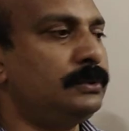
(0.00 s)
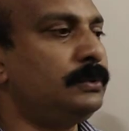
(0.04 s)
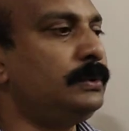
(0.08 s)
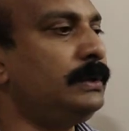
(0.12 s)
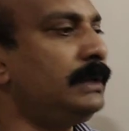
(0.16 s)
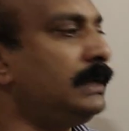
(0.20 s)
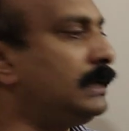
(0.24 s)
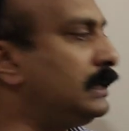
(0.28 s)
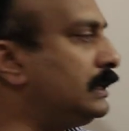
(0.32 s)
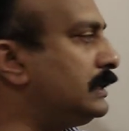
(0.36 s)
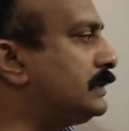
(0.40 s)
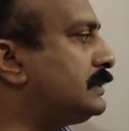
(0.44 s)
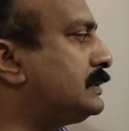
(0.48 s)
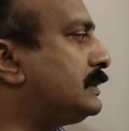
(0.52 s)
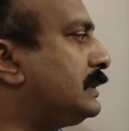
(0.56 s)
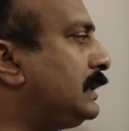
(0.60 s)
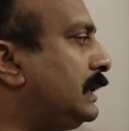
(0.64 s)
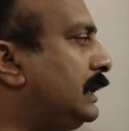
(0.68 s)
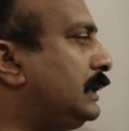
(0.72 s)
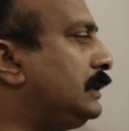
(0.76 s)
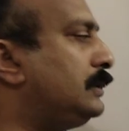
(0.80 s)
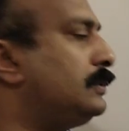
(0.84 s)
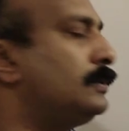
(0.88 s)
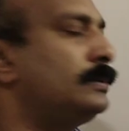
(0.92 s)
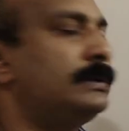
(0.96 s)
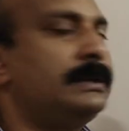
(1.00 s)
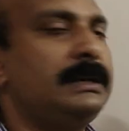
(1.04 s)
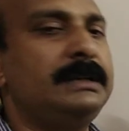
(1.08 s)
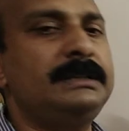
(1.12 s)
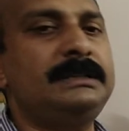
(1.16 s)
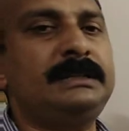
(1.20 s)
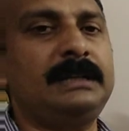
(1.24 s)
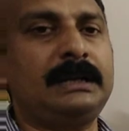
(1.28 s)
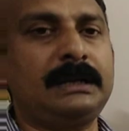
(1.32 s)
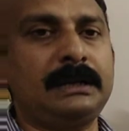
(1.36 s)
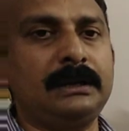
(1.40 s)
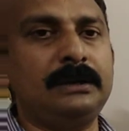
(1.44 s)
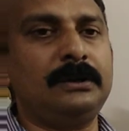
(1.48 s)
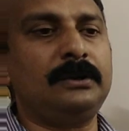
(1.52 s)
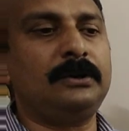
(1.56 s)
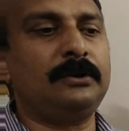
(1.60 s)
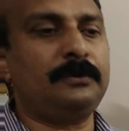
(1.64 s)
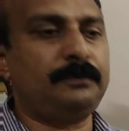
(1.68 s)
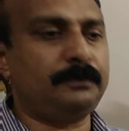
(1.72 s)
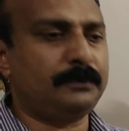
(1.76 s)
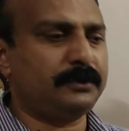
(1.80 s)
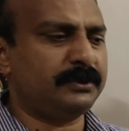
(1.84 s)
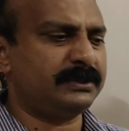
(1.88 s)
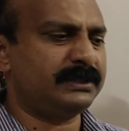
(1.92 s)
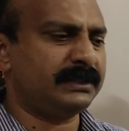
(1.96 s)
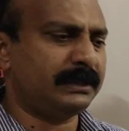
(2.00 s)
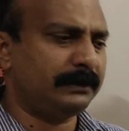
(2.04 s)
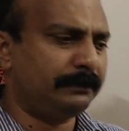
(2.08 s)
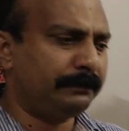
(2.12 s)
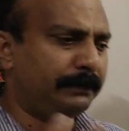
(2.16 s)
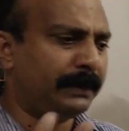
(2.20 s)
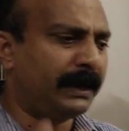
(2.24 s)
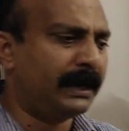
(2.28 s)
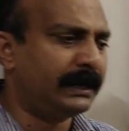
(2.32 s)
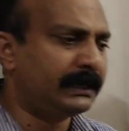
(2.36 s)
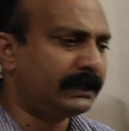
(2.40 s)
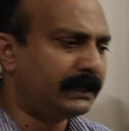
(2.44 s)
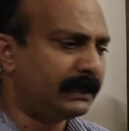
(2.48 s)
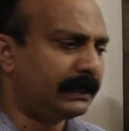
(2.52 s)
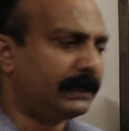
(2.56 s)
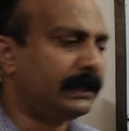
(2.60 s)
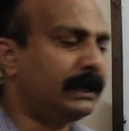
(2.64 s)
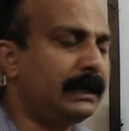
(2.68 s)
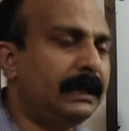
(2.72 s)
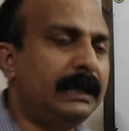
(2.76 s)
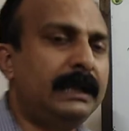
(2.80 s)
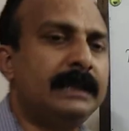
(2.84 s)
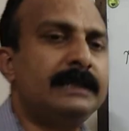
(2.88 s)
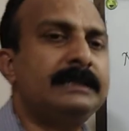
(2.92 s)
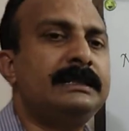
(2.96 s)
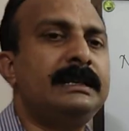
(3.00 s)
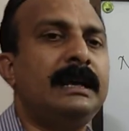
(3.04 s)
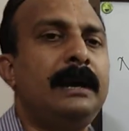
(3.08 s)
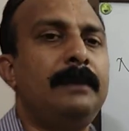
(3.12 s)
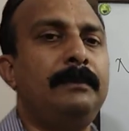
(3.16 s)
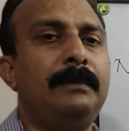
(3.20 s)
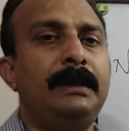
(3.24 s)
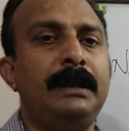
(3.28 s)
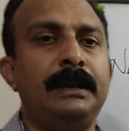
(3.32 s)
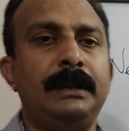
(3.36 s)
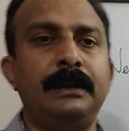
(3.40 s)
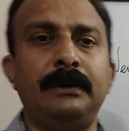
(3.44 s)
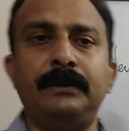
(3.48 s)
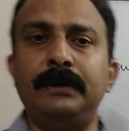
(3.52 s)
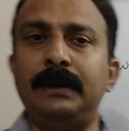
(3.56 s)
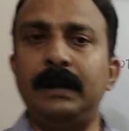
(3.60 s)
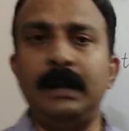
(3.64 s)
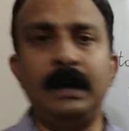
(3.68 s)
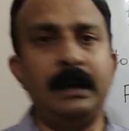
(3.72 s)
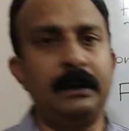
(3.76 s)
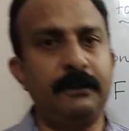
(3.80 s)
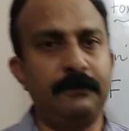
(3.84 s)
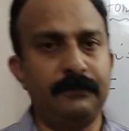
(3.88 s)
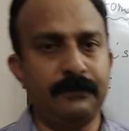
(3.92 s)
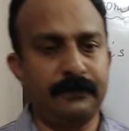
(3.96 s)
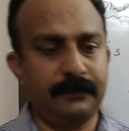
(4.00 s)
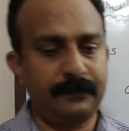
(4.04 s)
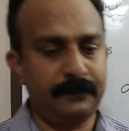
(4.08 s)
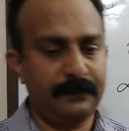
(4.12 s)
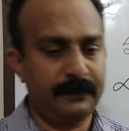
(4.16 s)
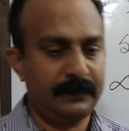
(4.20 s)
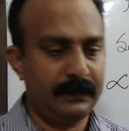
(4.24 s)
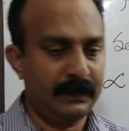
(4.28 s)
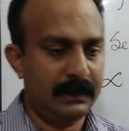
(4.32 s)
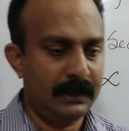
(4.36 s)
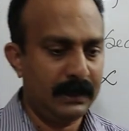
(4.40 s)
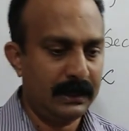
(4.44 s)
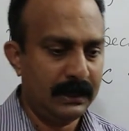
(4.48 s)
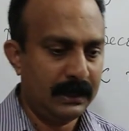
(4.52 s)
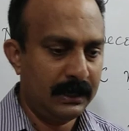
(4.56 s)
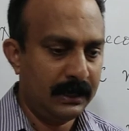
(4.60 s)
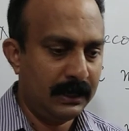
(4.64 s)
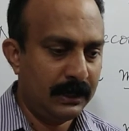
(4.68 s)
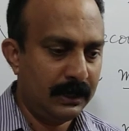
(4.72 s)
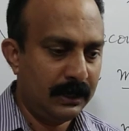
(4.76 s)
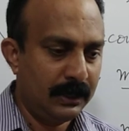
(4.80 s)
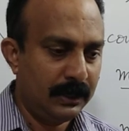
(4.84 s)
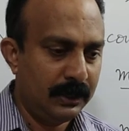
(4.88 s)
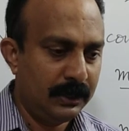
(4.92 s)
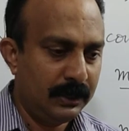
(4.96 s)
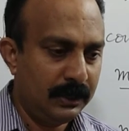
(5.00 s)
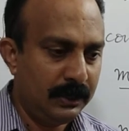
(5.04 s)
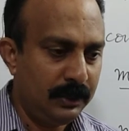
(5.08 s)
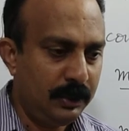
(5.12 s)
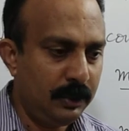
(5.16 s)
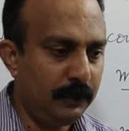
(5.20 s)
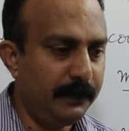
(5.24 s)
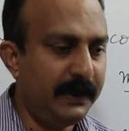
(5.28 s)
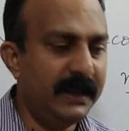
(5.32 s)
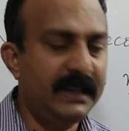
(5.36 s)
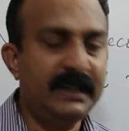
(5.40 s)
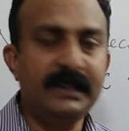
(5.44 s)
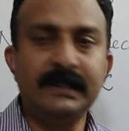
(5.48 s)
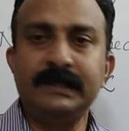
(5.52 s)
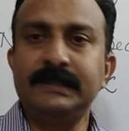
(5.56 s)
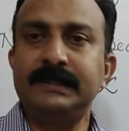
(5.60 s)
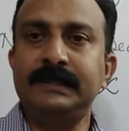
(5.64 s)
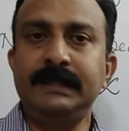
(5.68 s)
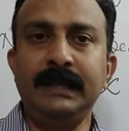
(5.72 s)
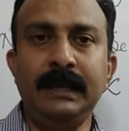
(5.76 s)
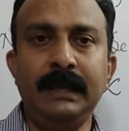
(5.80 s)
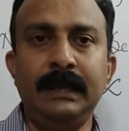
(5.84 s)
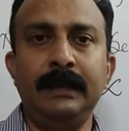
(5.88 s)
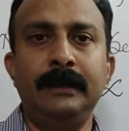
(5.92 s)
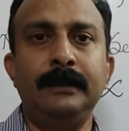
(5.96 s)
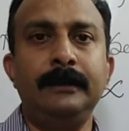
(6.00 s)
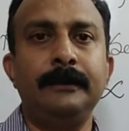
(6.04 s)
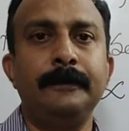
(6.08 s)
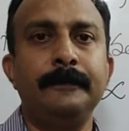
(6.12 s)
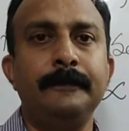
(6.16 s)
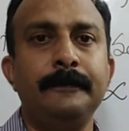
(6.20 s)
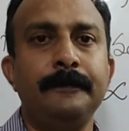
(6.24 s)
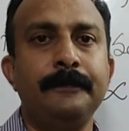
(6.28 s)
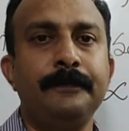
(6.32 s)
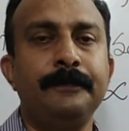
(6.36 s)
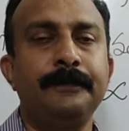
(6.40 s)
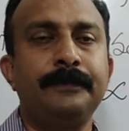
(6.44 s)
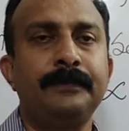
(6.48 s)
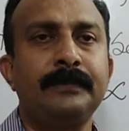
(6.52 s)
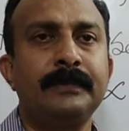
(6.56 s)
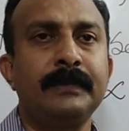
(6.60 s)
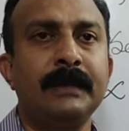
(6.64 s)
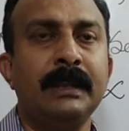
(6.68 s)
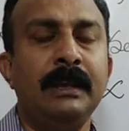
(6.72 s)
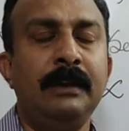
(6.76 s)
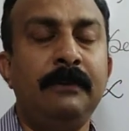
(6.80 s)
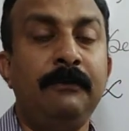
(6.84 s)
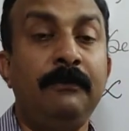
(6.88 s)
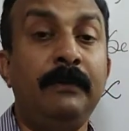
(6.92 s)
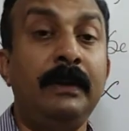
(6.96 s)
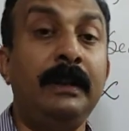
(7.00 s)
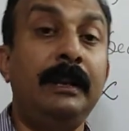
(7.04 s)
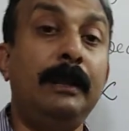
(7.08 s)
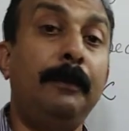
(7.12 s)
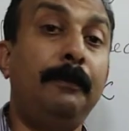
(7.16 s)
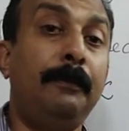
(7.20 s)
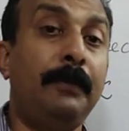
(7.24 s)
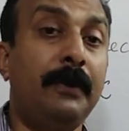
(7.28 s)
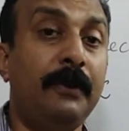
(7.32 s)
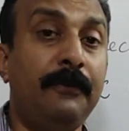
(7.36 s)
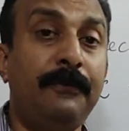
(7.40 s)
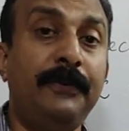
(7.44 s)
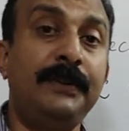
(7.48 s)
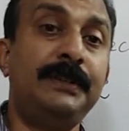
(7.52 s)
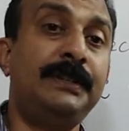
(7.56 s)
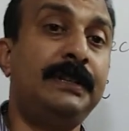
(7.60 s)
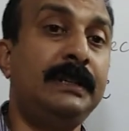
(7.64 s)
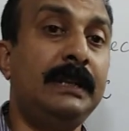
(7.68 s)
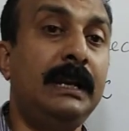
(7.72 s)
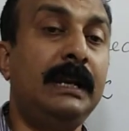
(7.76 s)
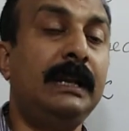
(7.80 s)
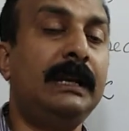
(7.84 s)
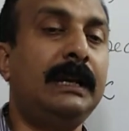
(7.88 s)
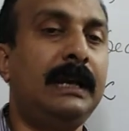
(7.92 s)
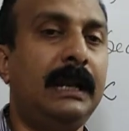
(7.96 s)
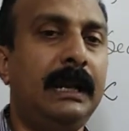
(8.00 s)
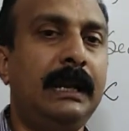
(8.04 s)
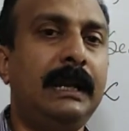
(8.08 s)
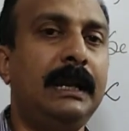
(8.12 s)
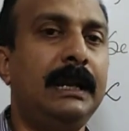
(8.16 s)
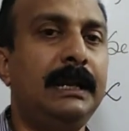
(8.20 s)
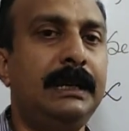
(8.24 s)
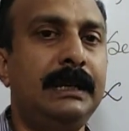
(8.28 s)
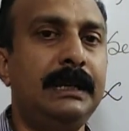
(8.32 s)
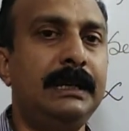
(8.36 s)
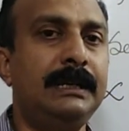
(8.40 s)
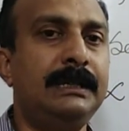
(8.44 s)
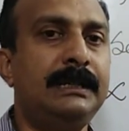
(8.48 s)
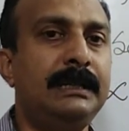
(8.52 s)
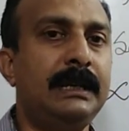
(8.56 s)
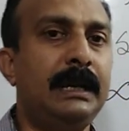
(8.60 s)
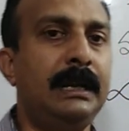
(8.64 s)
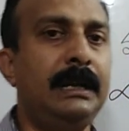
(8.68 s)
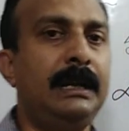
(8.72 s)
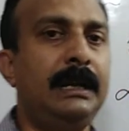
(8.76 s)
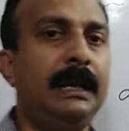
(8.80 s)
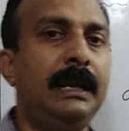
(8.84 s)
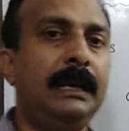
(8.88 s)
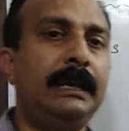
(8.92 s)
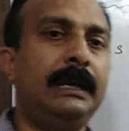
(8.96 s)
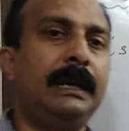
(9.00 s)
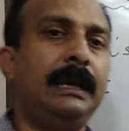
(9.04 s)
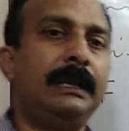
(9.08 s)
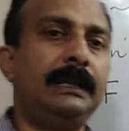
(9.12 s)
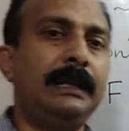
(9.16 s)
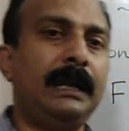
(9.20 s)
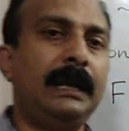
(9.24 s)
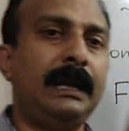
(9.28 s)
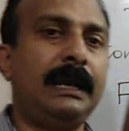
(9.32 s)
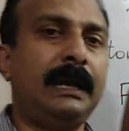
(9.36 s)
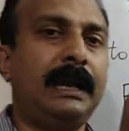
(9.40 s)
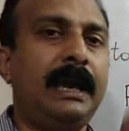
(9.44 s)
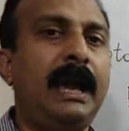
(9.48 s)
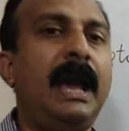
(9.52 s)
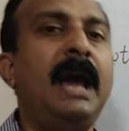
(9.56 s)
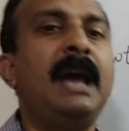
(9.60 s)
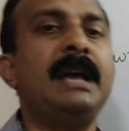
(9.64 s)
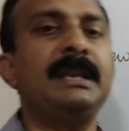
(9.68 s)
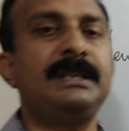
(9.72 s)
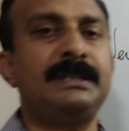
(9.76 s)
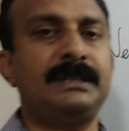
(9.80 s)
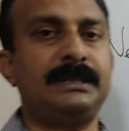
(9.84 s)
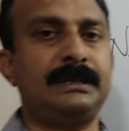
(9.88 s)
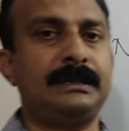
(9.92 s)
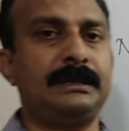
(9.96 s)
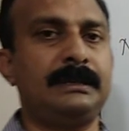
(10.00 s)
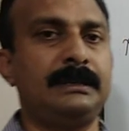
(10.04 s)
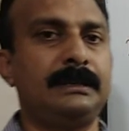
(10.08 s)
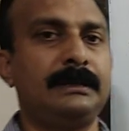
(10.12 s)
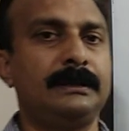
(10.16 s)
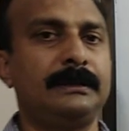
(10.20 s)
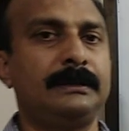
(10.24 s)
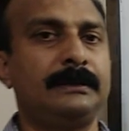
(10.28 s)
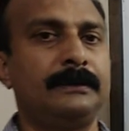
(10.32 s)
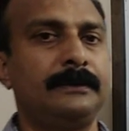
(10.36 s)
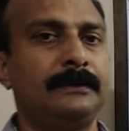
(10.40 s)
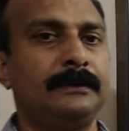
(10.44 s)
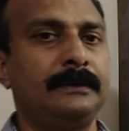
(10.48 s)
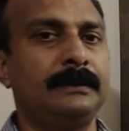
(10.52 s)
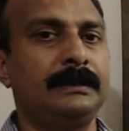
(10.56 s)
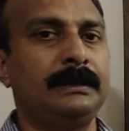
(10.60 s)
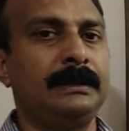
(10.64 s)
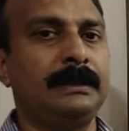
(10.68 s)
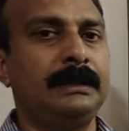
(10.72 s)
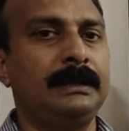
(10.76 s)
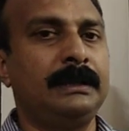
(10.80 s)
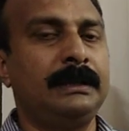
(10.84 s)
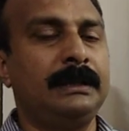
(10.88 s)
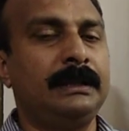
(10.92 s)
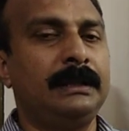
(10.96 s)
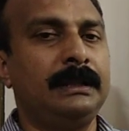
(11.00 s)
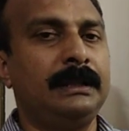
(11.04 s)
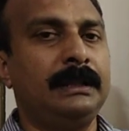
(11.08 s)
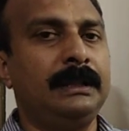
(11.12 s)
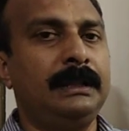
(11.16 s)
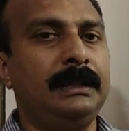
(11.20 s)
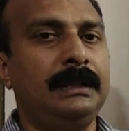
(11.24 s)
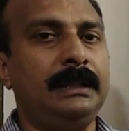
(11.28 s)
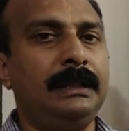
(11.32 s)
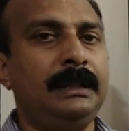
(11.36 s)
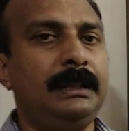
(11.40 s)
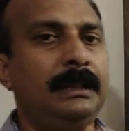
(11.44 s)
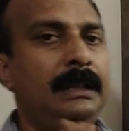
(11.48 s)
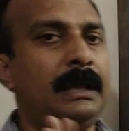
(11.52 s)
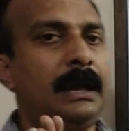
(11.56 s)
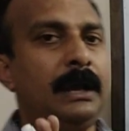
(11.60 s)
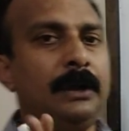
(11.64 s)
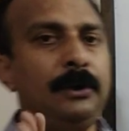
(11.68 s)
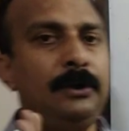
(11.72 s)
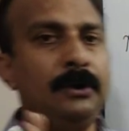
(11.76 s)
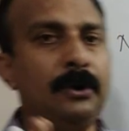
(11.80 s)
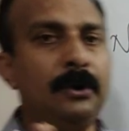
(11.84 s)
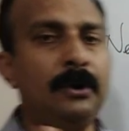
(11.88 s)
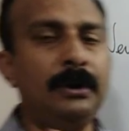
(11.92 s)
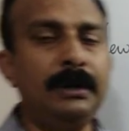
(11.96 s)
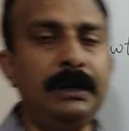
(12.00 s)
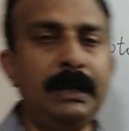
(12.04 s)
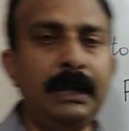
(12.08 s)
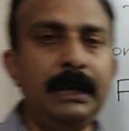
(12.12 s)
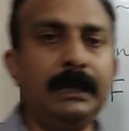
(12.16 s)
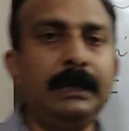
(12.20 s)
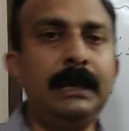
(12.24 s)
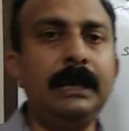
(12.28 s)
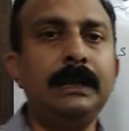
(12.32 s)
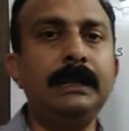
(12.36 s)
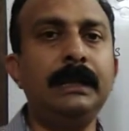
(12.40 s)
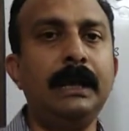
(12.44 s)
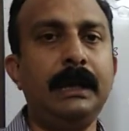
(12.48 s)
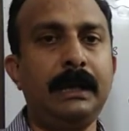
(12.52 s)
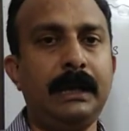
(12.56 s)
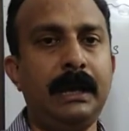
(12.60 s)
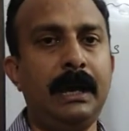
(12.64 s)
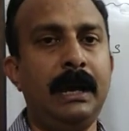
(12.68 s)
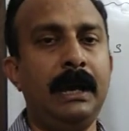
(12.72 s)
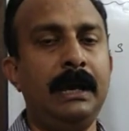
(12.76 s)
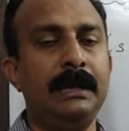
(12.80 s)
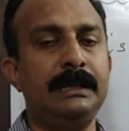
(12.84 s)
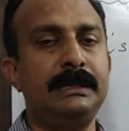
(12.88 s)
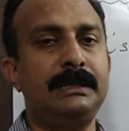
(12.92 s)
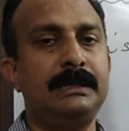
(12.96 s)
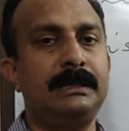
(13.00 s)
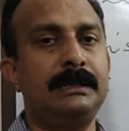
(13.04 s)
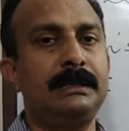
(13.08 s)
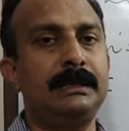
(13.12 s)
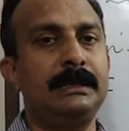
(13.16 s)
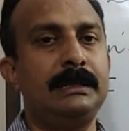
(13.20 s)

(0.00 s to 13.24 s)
to illustrate Newton's second law of motion. Practical example in our life. You might have seen when the professional cricketers are taking the catch, they are not taking the catch